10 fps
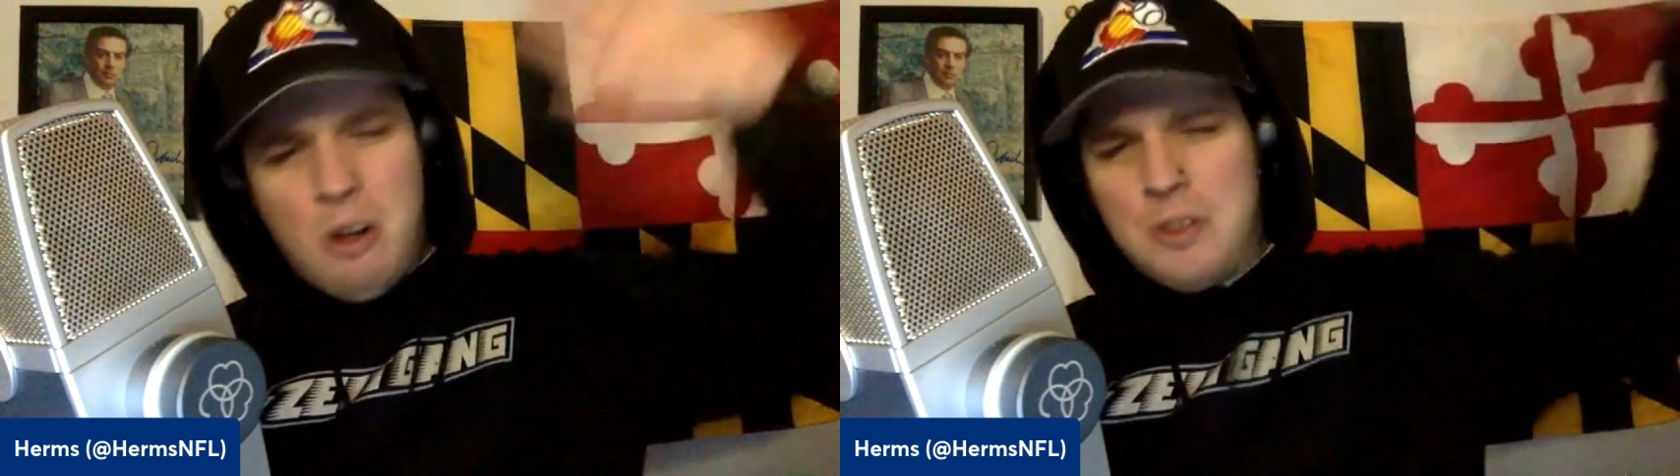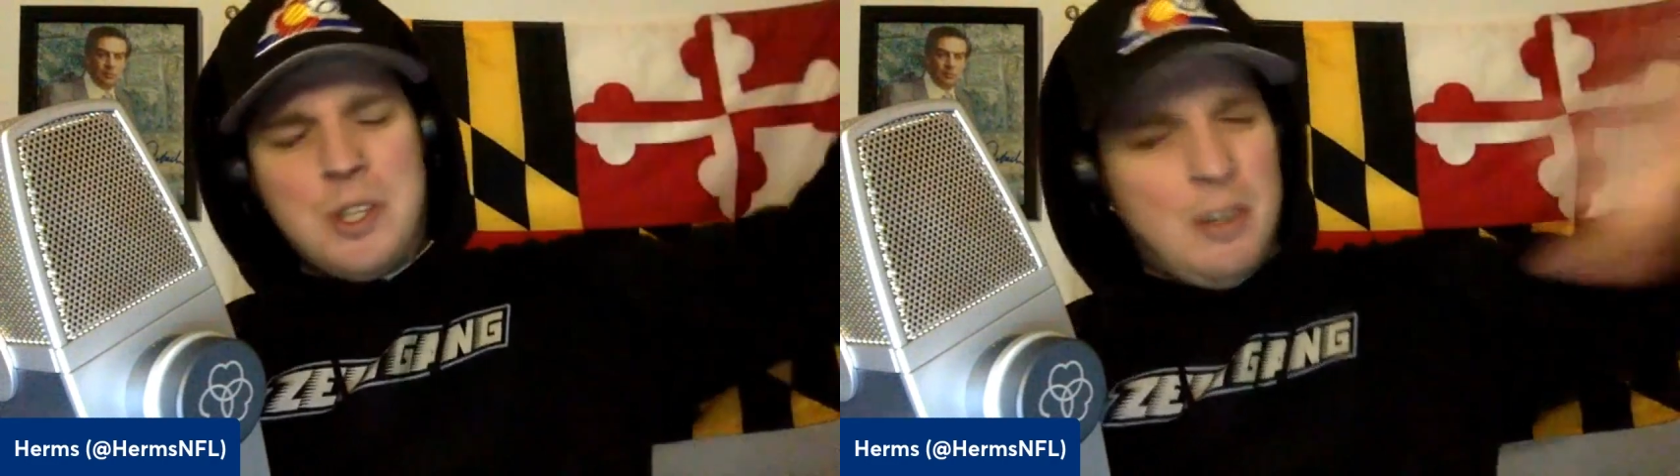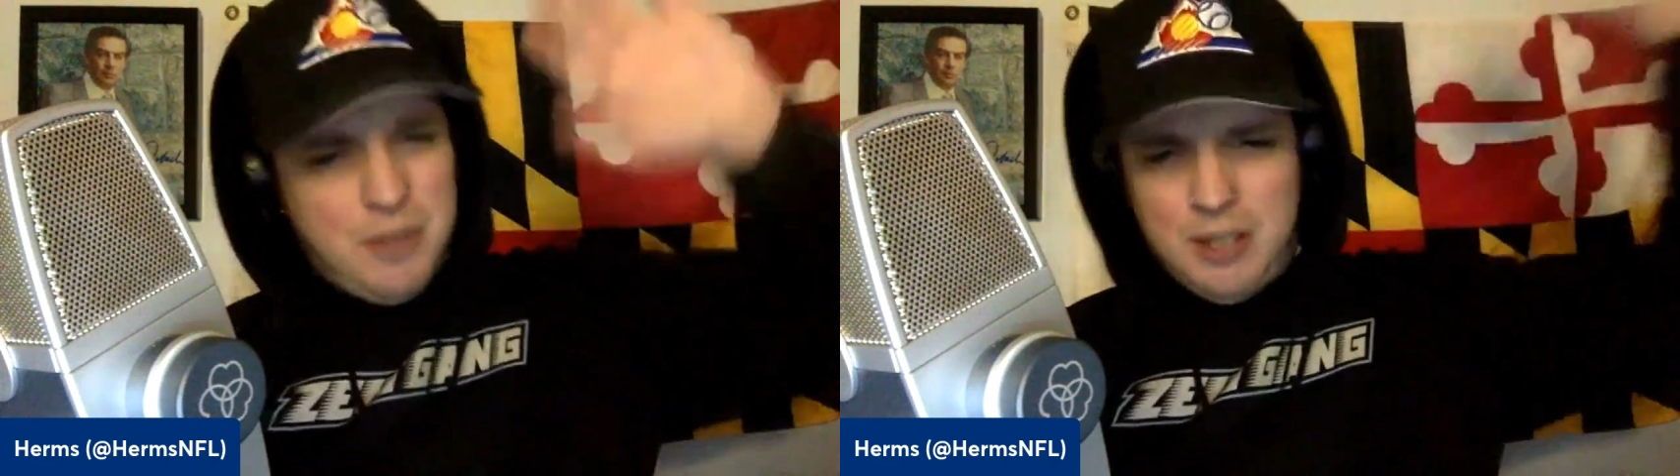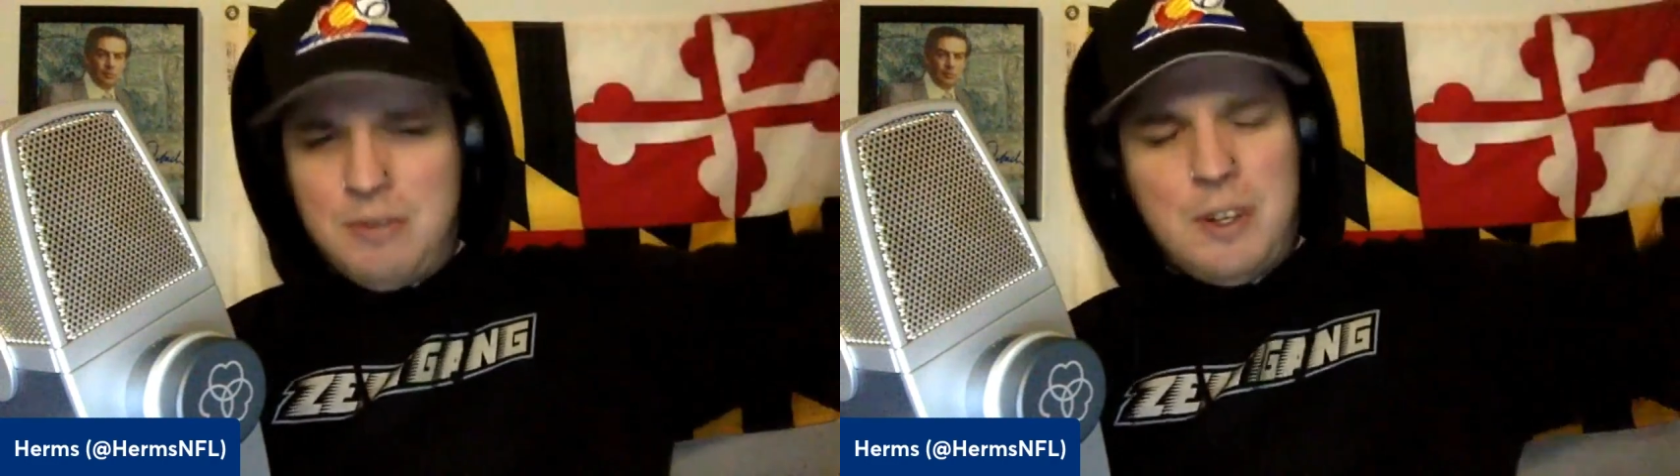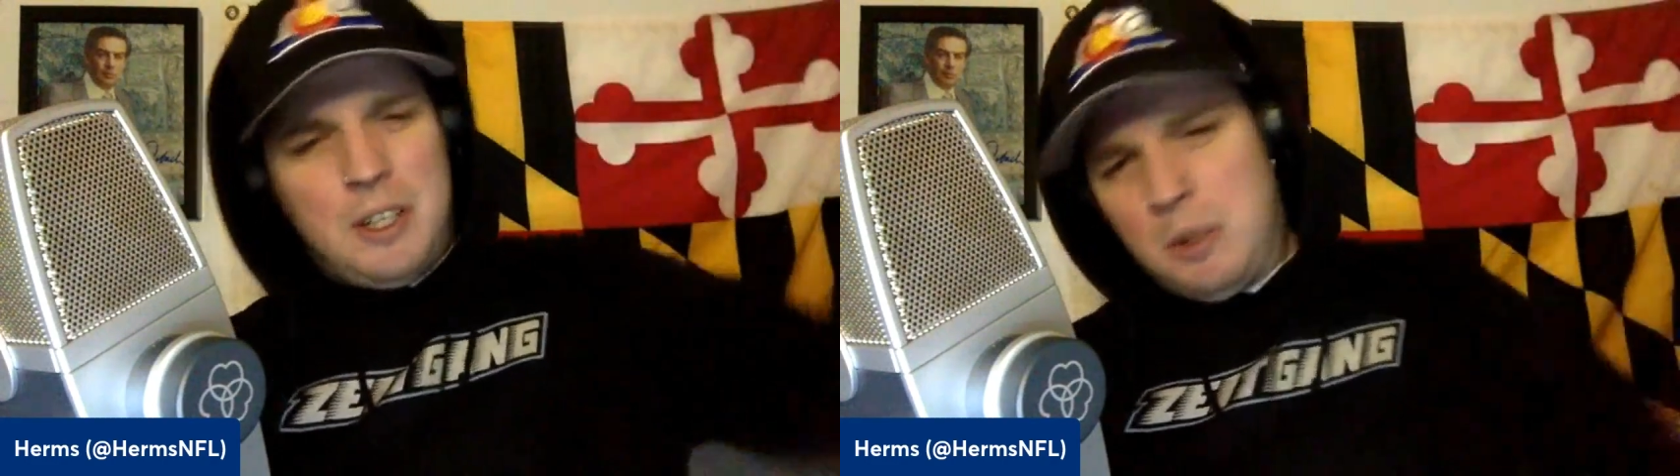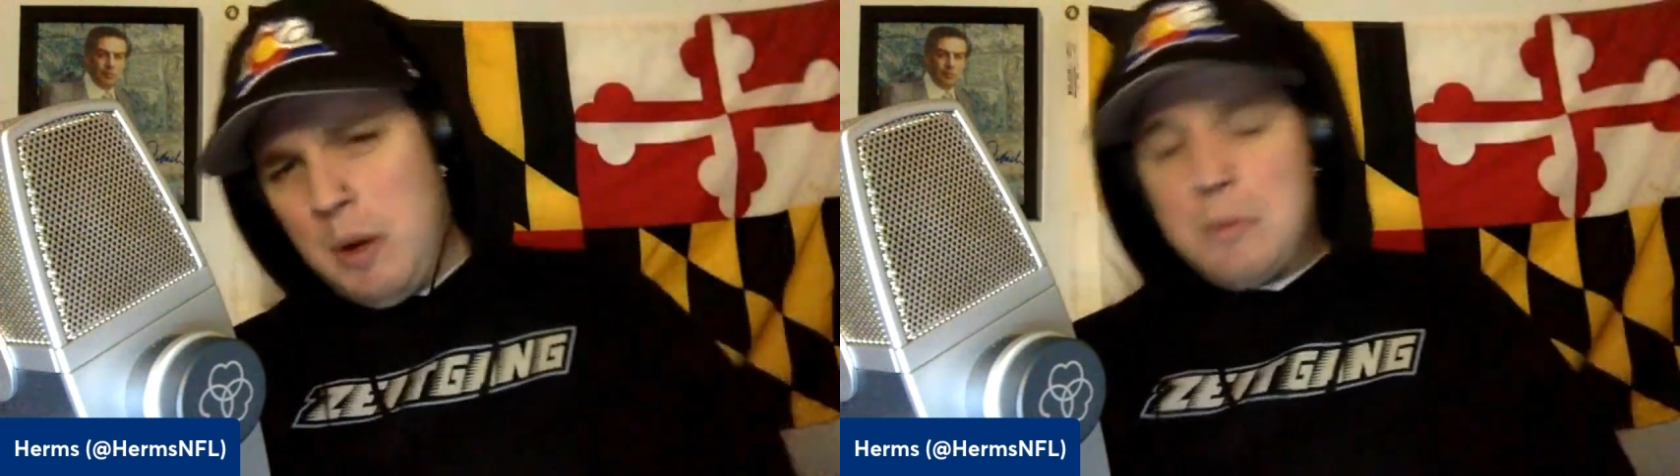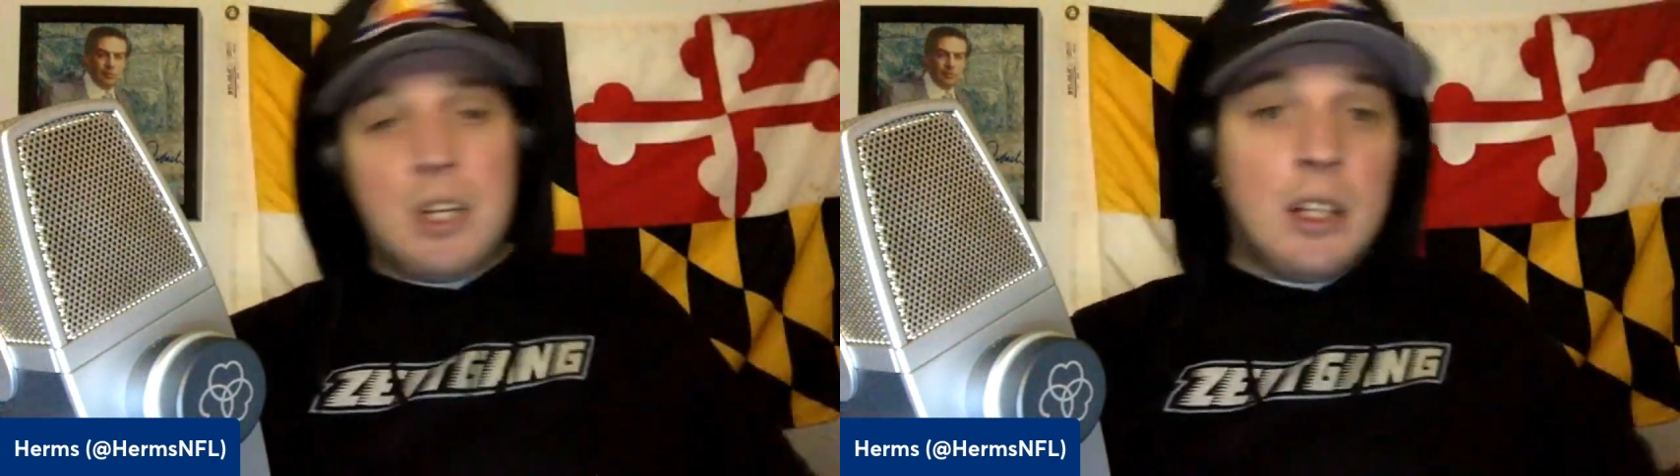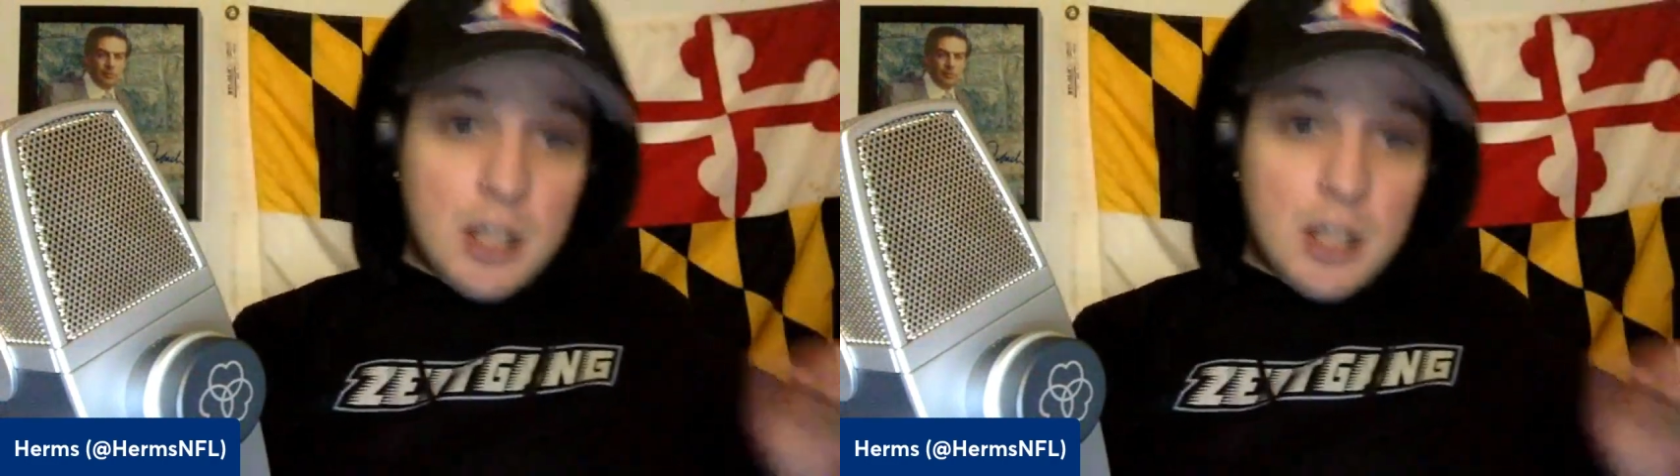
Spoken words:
all the stuff you can find on the website,